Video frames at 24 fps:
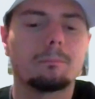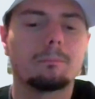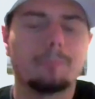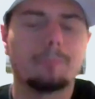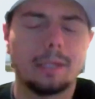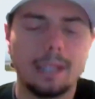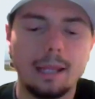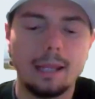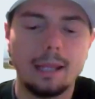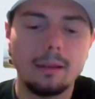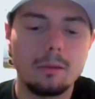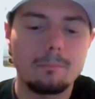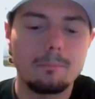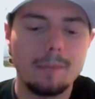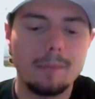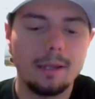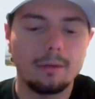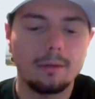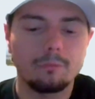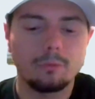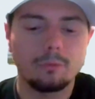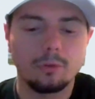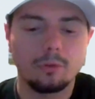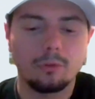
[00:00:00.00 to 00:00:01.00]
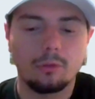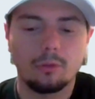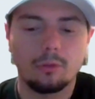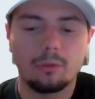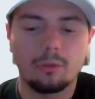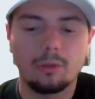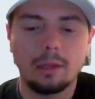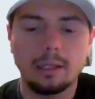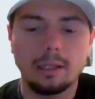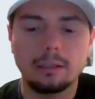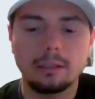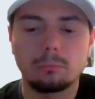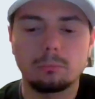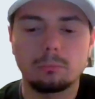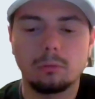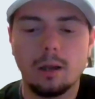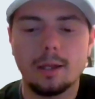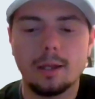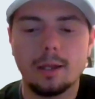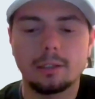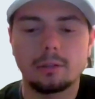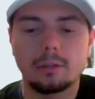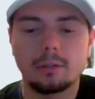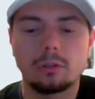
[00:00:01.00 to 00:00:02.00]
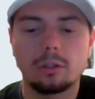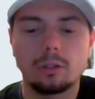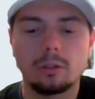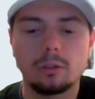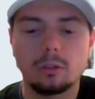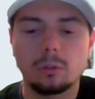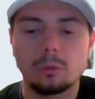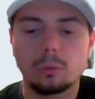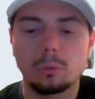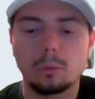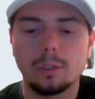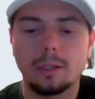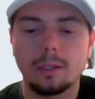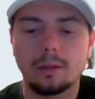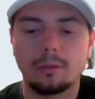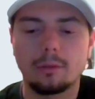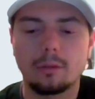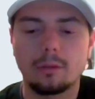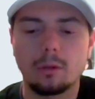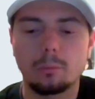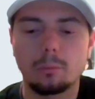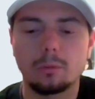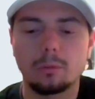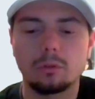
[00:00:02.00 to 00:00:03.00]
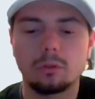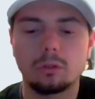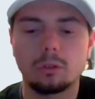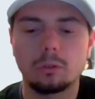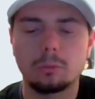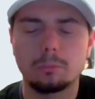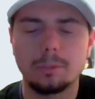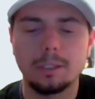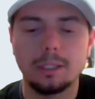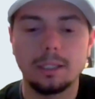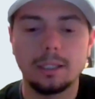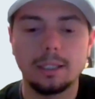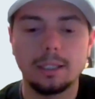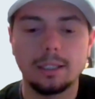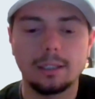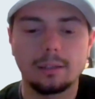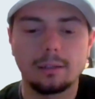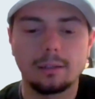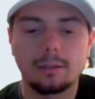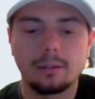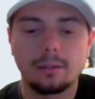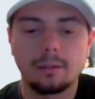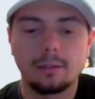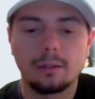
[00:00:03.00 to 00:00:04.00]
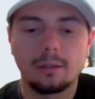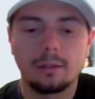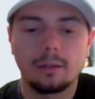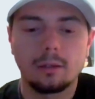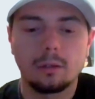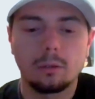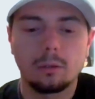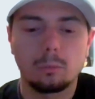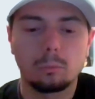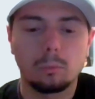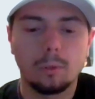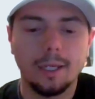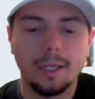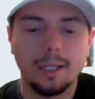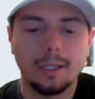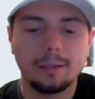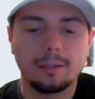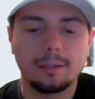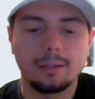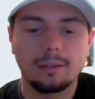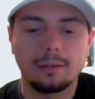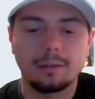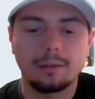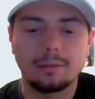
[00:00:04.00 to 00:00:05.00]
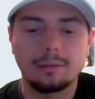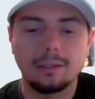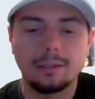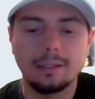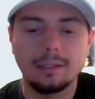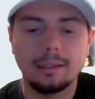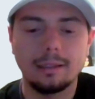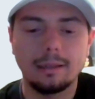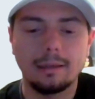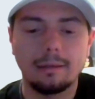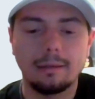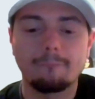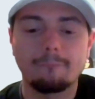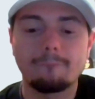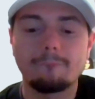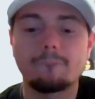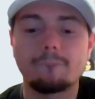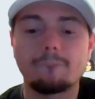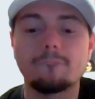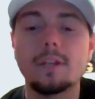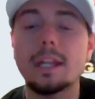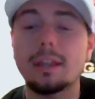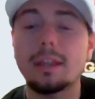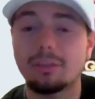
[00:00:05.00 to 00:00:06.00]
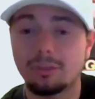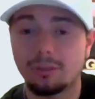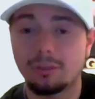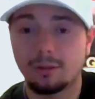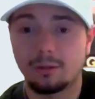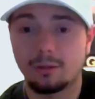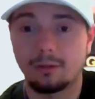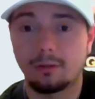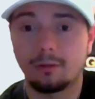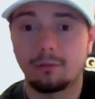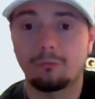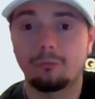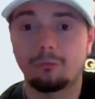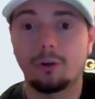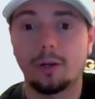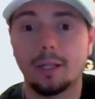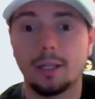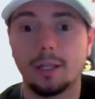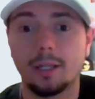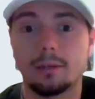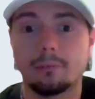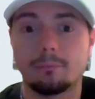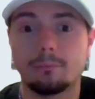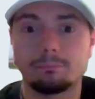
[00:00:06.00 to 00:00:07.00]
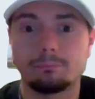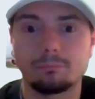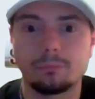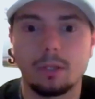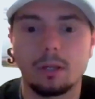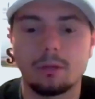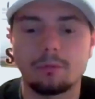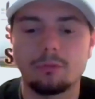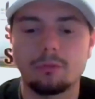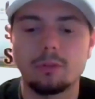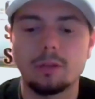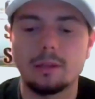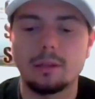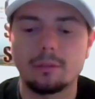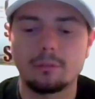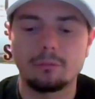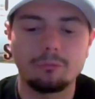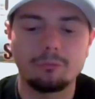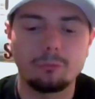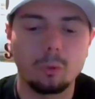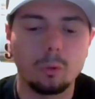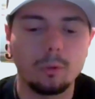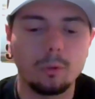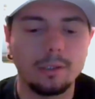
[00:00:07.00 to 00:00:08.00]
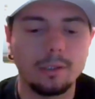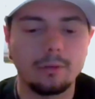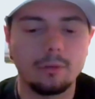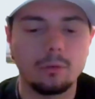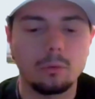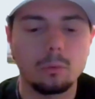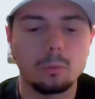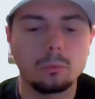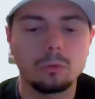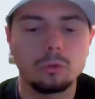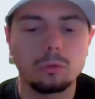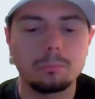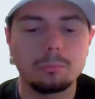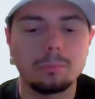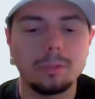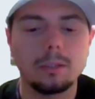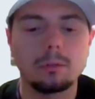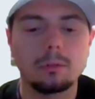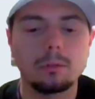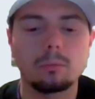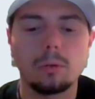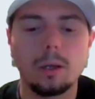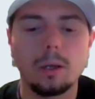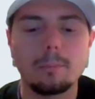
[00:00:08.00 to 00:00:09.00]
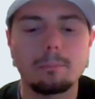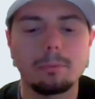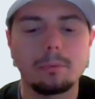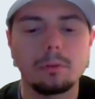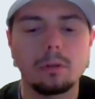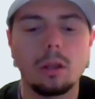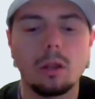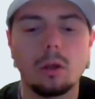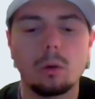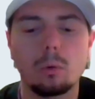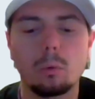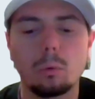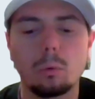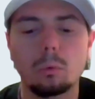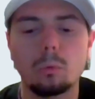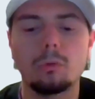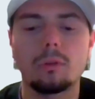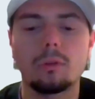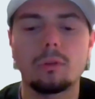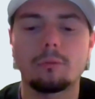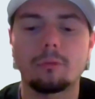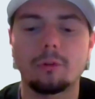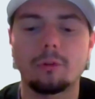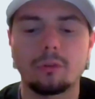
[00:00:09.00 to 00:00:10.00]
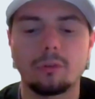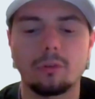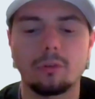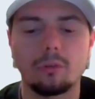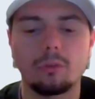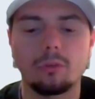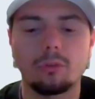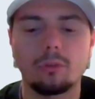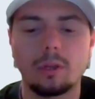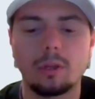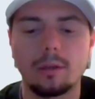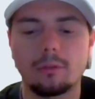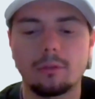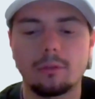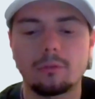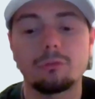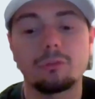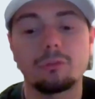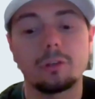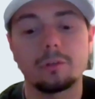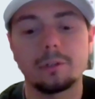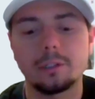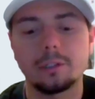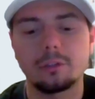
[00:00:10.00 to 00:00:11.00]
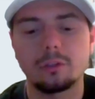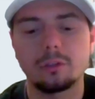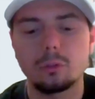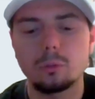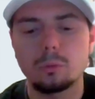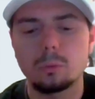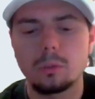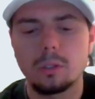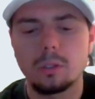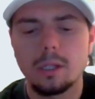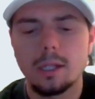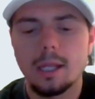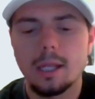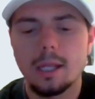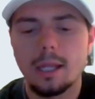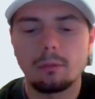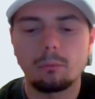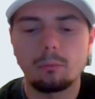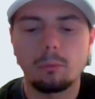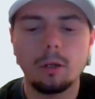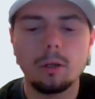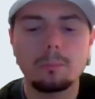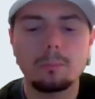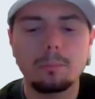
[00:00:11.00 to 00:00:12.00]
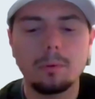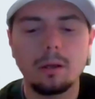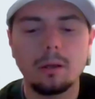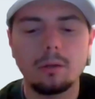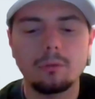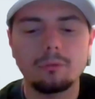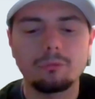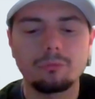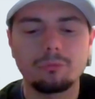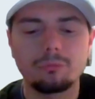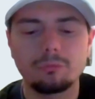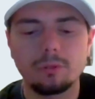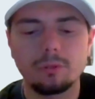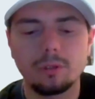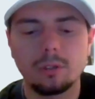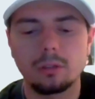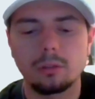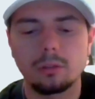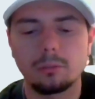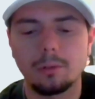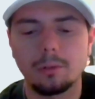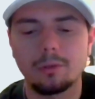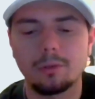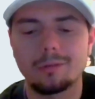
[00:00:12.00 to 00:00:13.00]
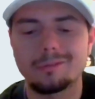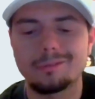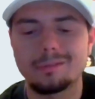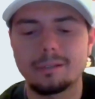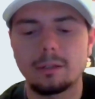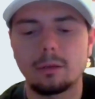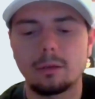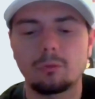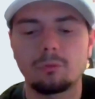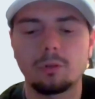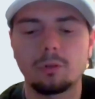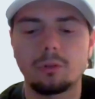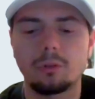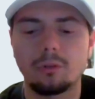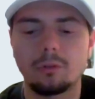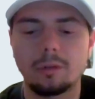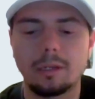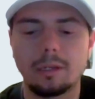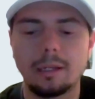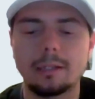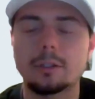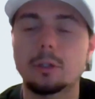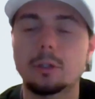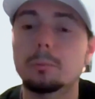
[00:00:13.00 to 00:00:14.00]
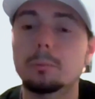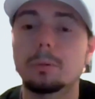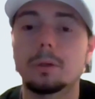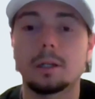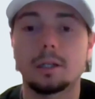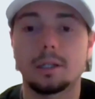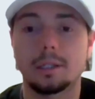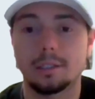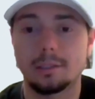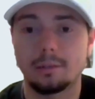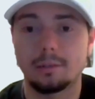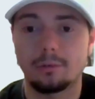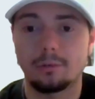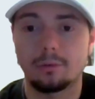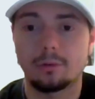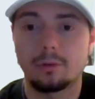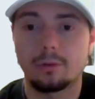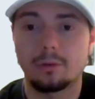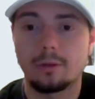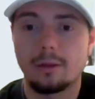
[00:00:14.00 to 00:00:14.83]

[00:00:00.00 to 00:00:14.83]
Mikaela Mayer versus Sandy Ryan 2 is going to be ranked the 5th fight of season 4. It is going to be right below Usyk versus Tyson Fury 2 and right above Clarissa Shields versus Daniel Perkins.